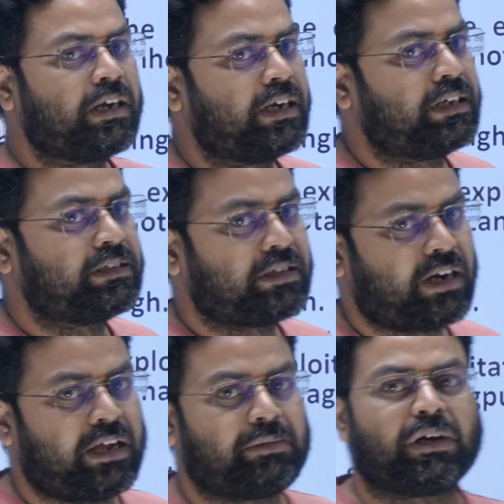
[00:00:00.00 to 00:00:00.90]
and
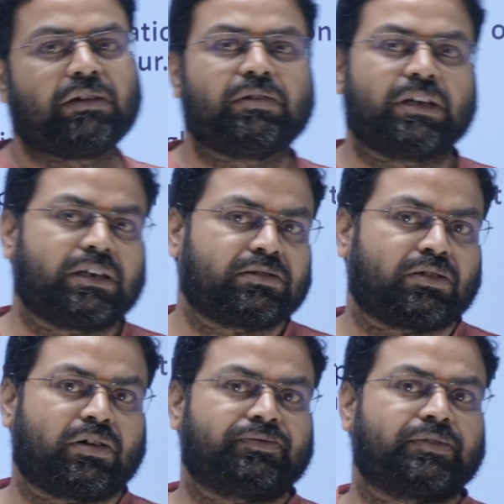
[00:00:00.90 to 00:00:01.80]
tribal were
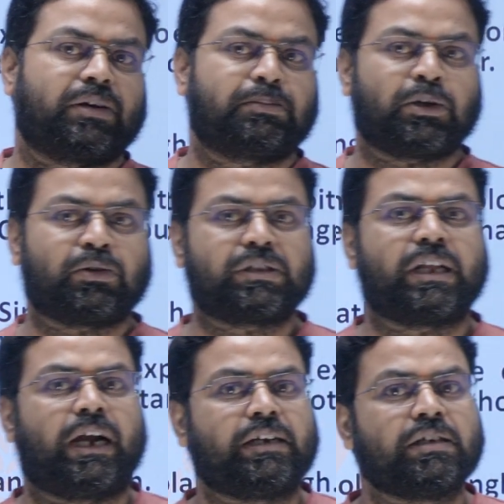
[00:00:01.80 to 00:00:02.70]
of the view
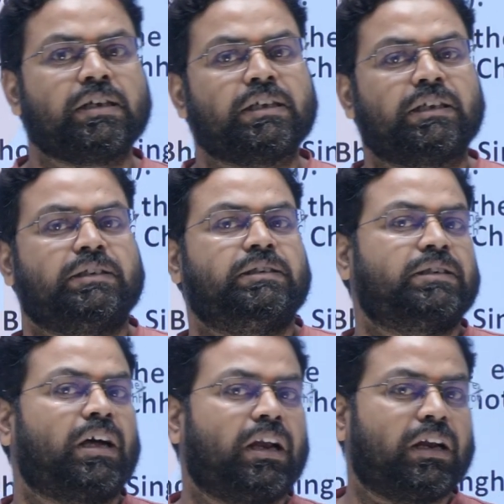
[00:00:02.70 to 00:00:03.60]
that
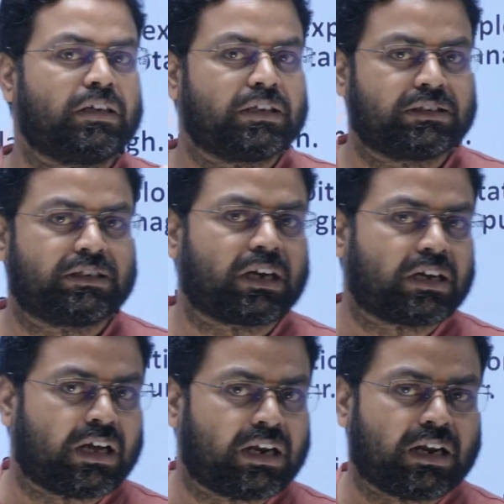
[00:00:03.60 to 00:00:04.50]
Jal,
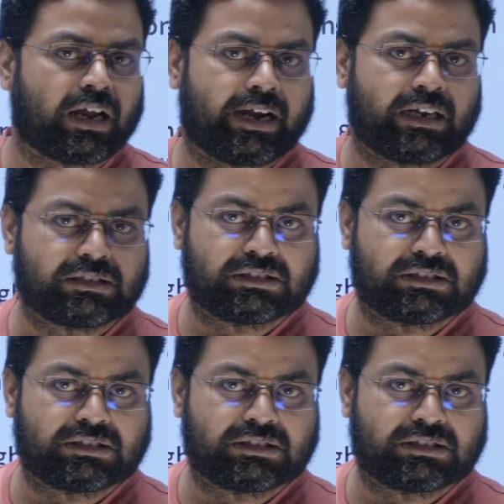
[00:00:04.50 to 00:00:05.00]
Jungle and